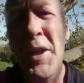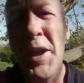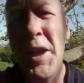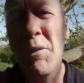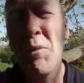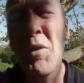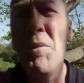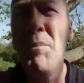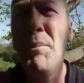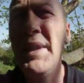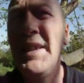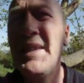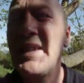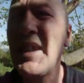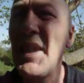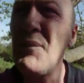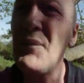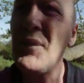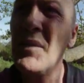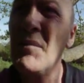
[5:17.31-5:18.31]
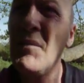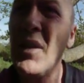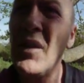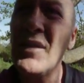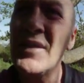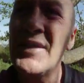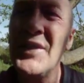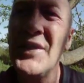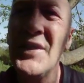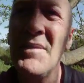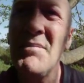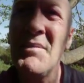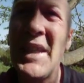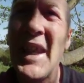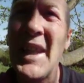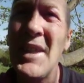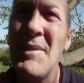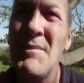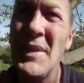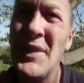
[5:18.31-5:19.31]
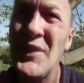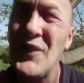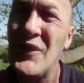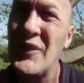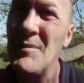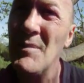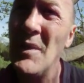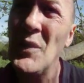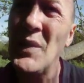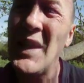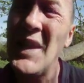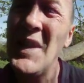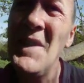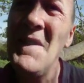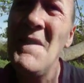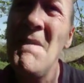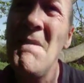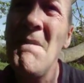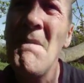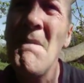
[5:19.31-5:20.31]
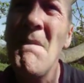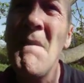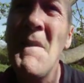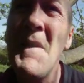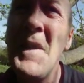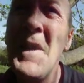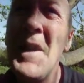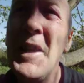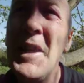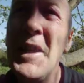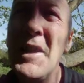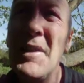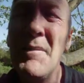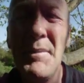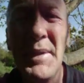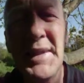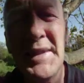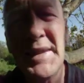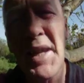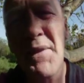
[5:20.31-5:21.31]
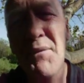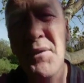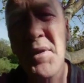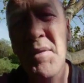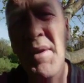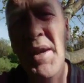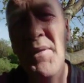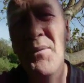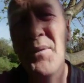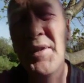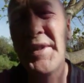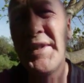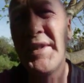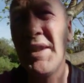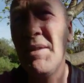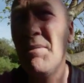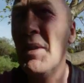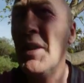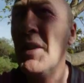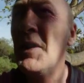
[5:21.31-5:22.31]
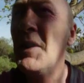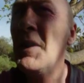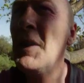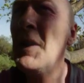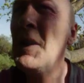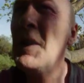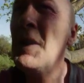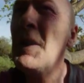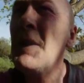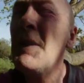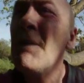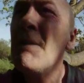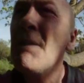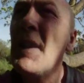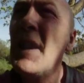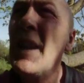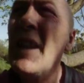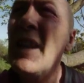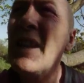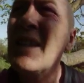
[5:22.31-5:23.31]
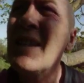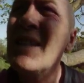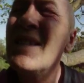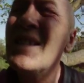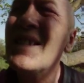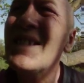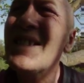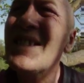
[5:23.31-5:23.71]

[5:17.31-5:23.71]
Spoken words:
It won't be death from long-term cannabis smoking. It'll be death from emphysema. And